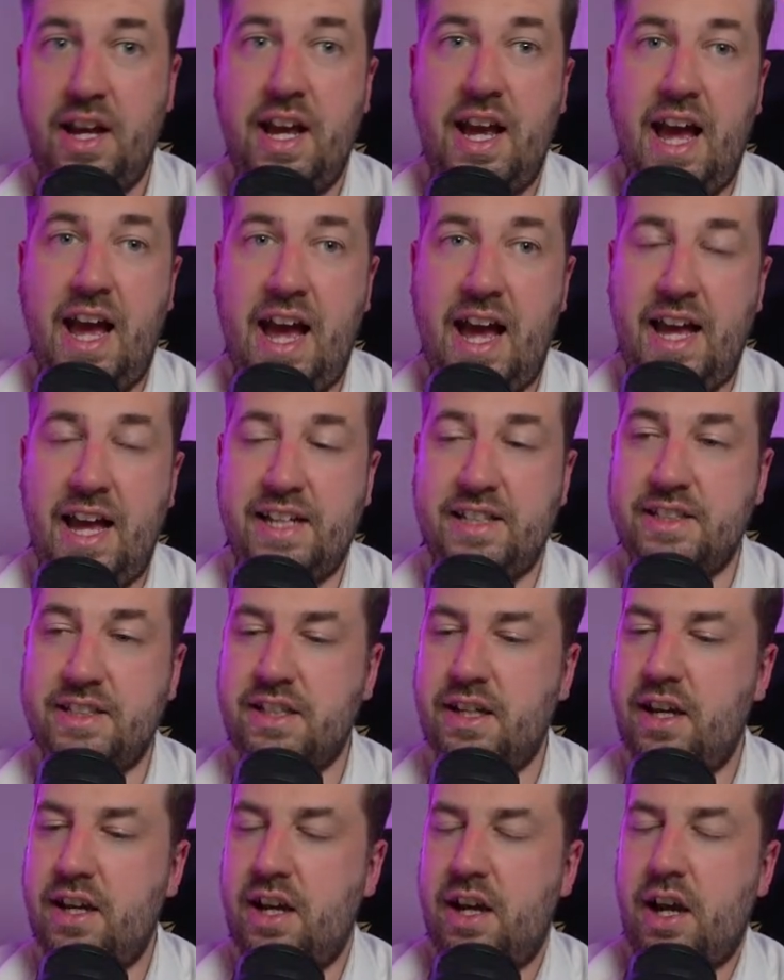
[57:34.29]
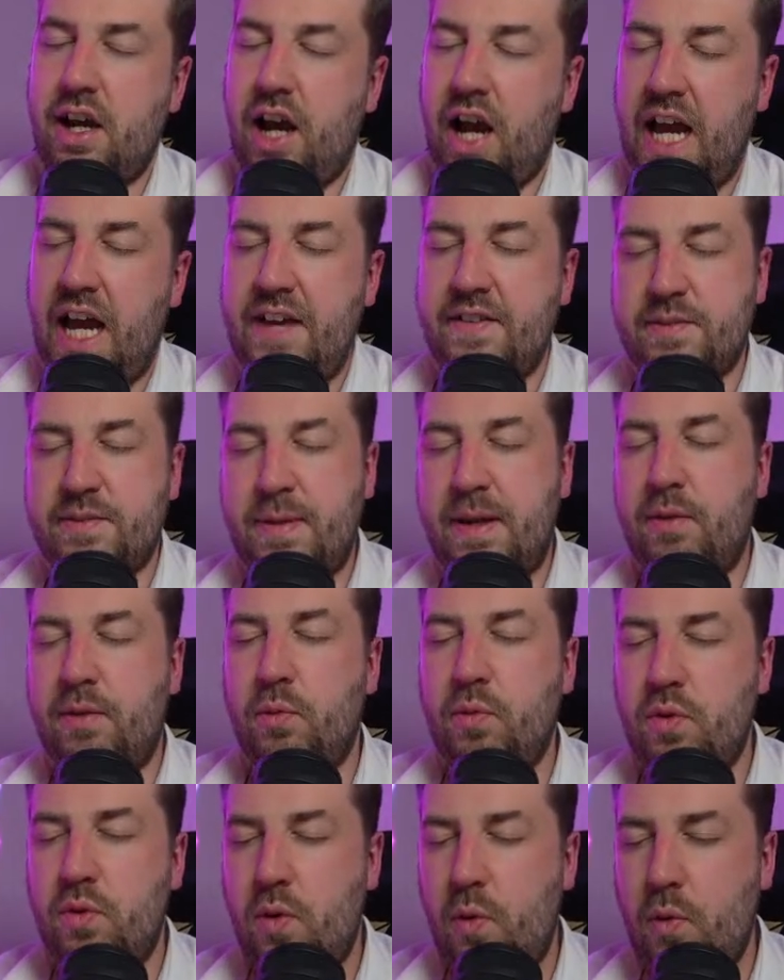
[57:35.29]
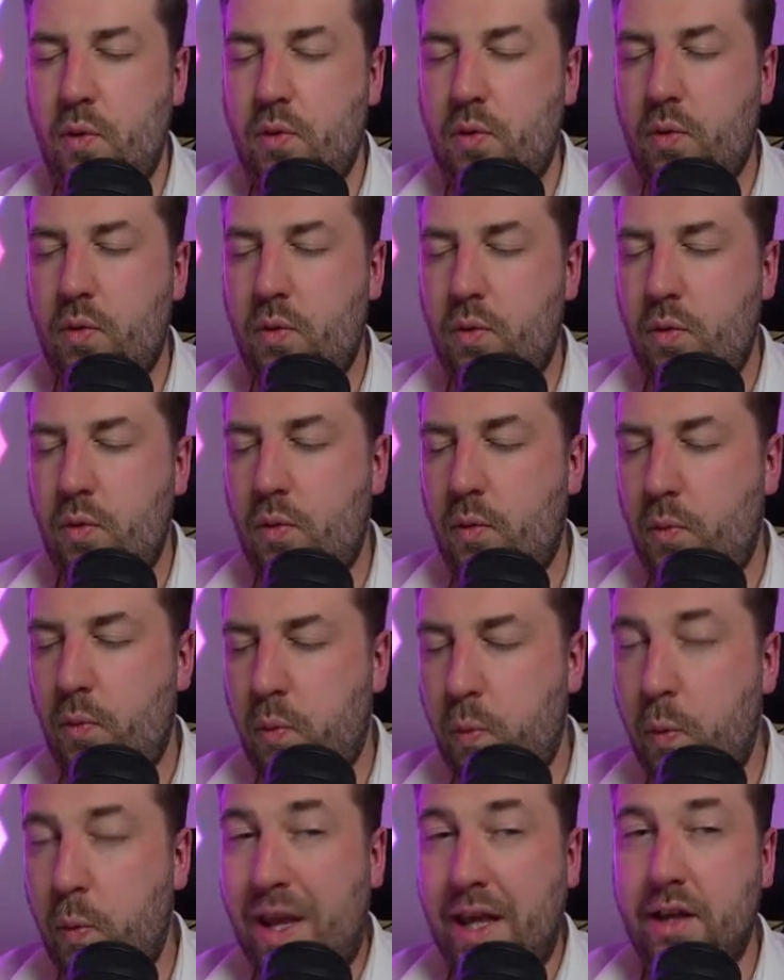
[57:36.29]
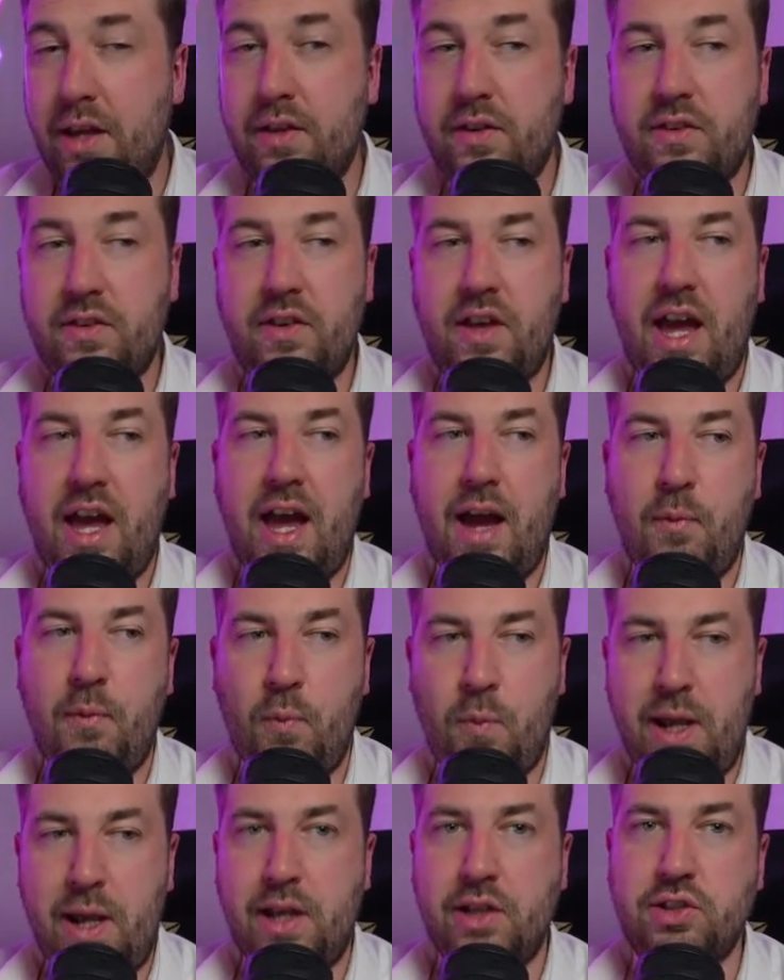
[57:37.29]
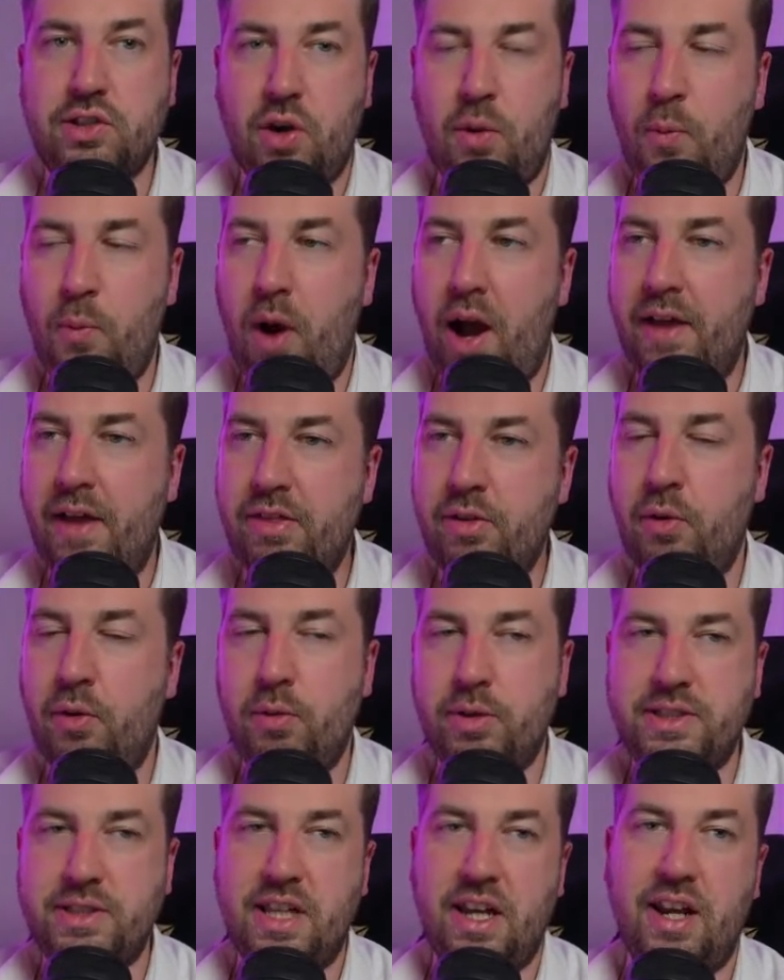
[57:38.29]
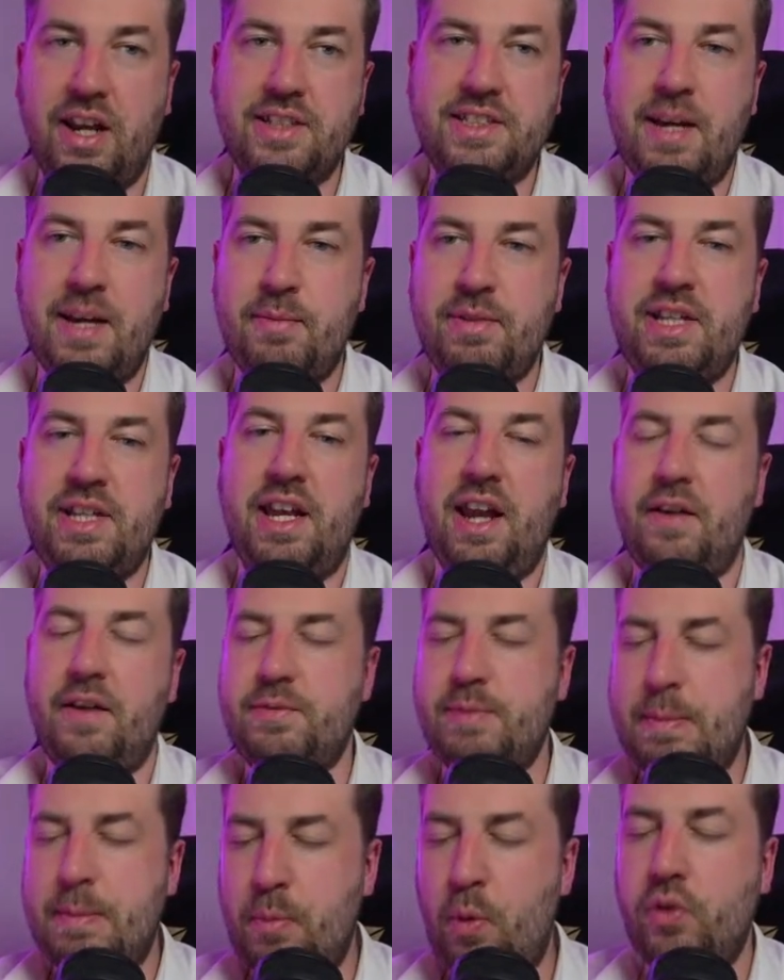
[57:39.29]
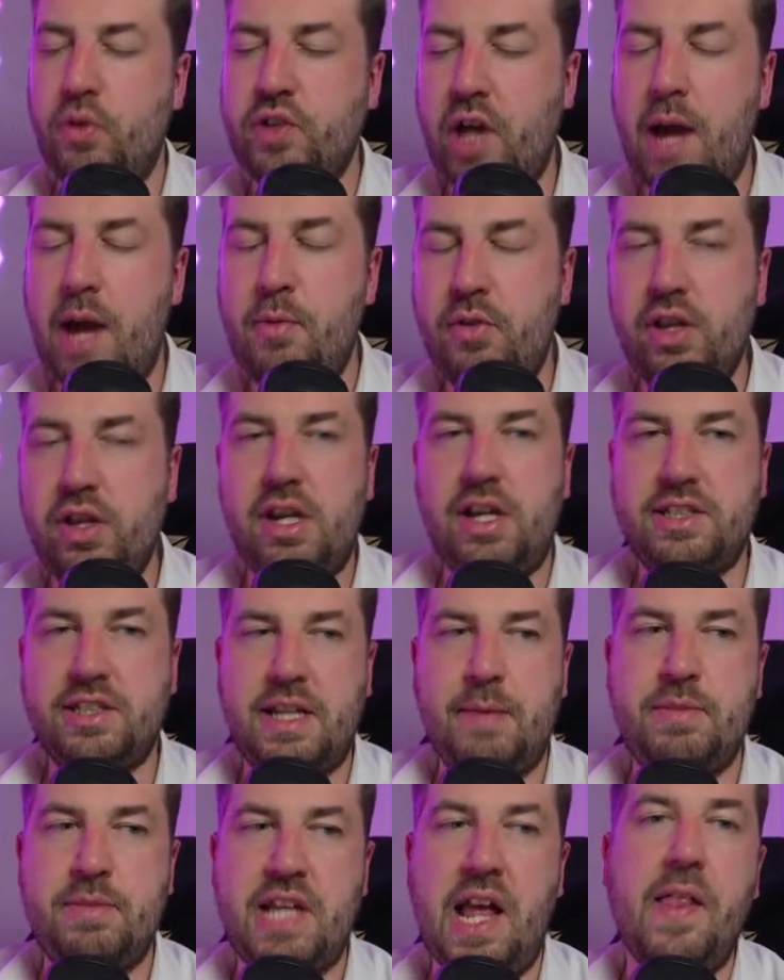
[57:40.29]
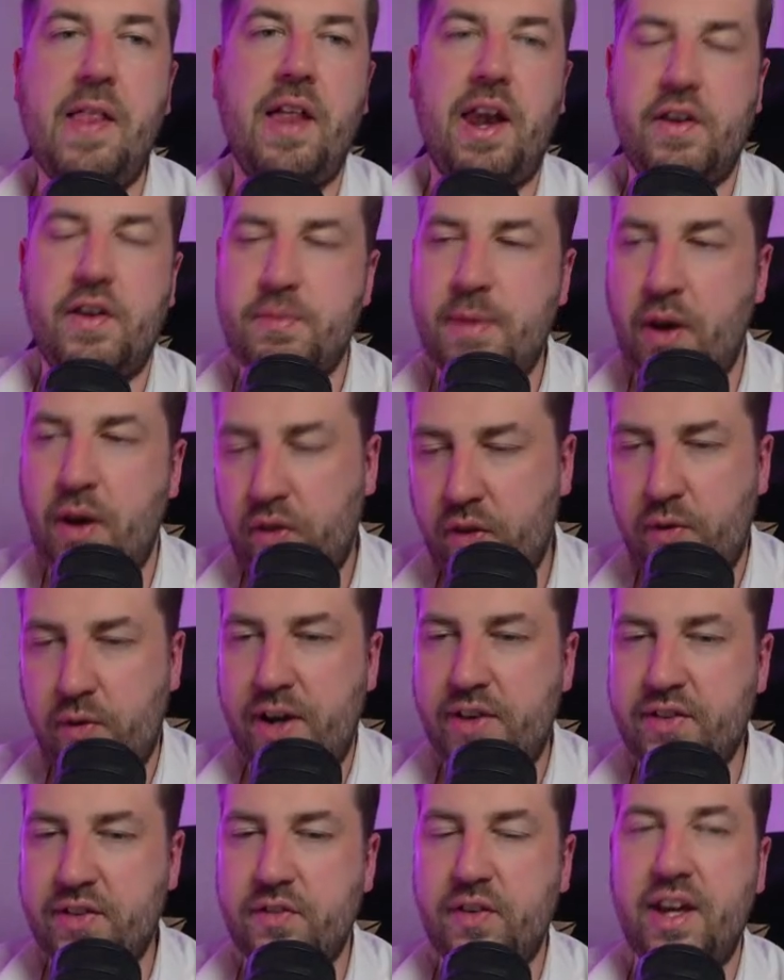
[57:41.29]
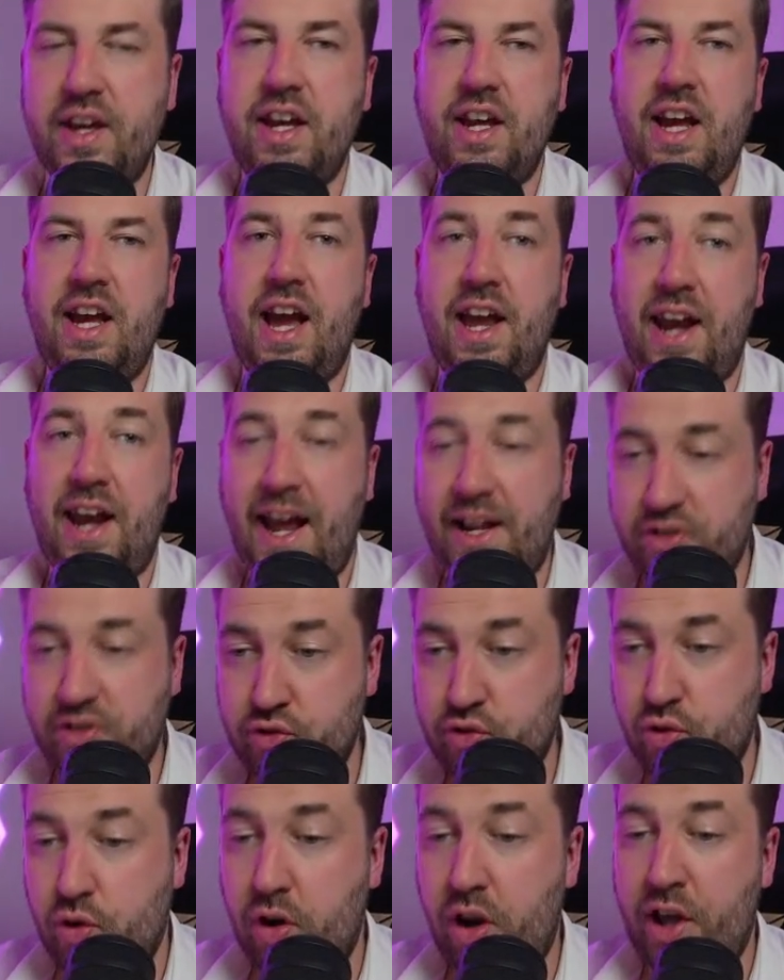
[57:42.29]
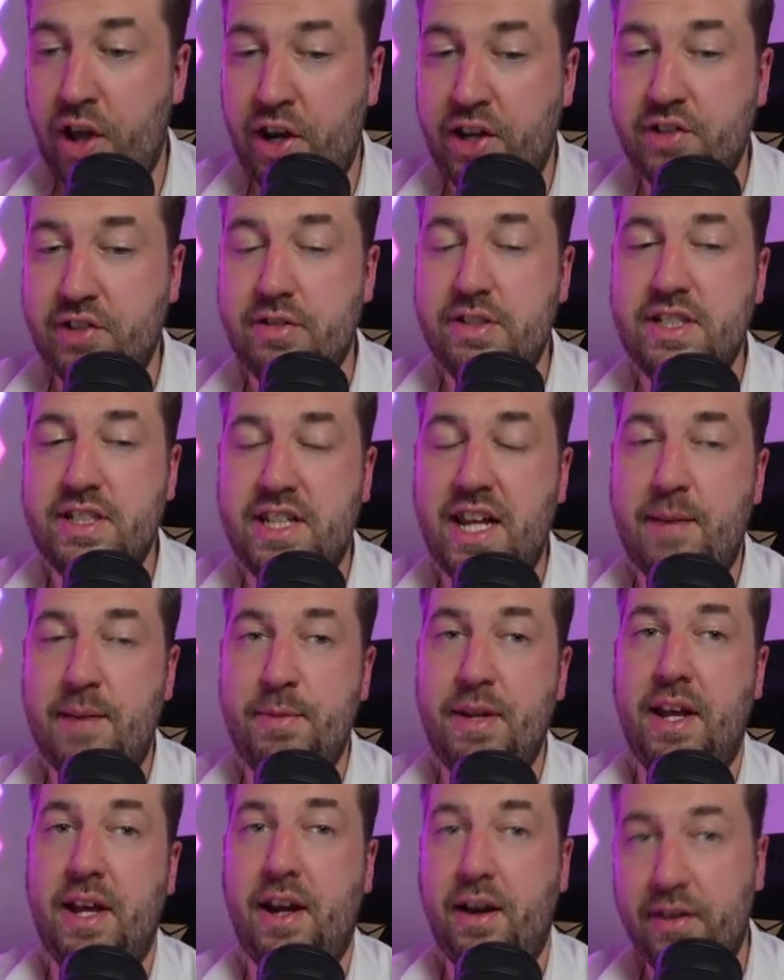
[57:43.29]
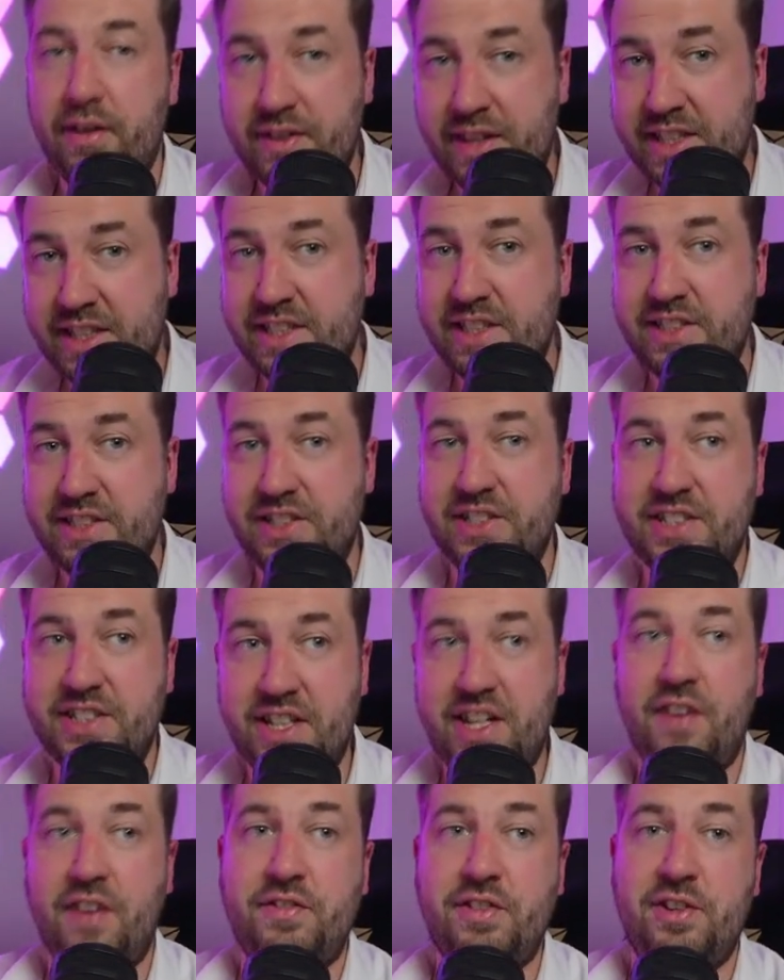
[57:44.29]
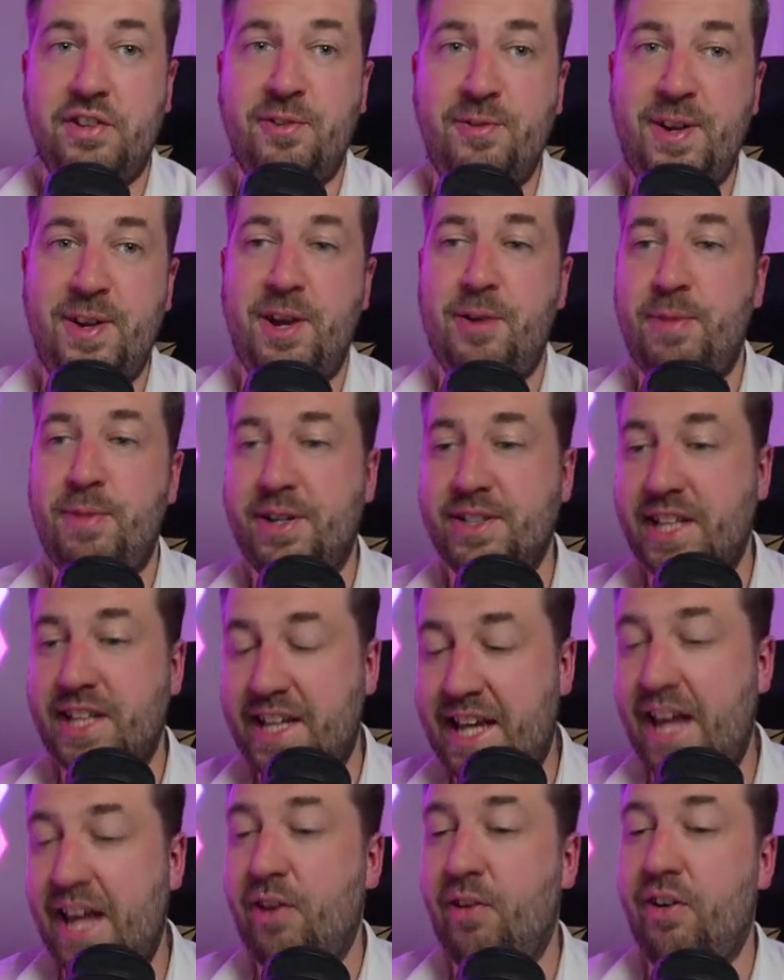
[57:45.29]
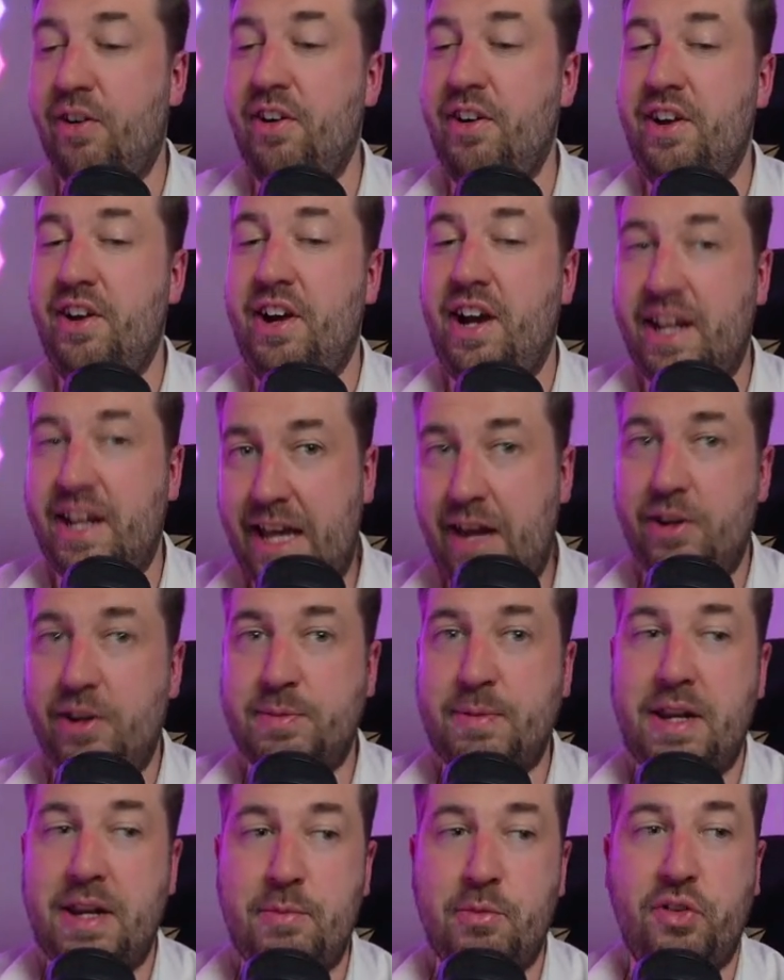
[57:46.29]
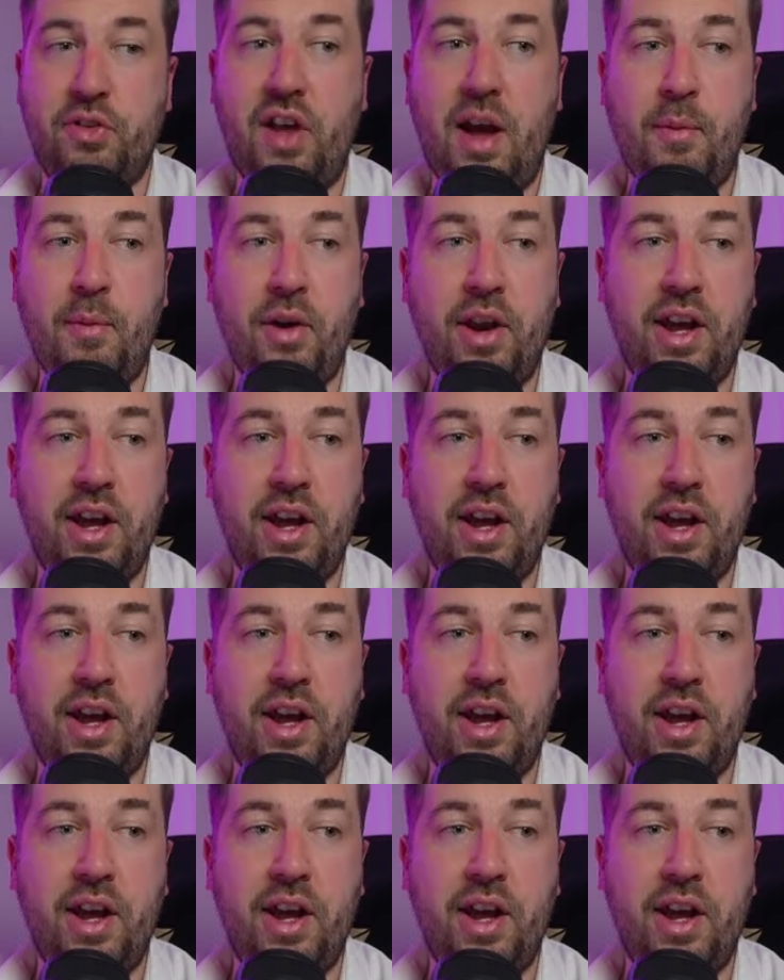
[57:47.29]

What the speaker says: And I have spent weeks and weeks on what I thought was the last 10%. I've spent more time on the last 10% than I spent on the rest of it, and I had to draw a line under it today and be like, this is just enough to do a video because I cannot spend any more time on it.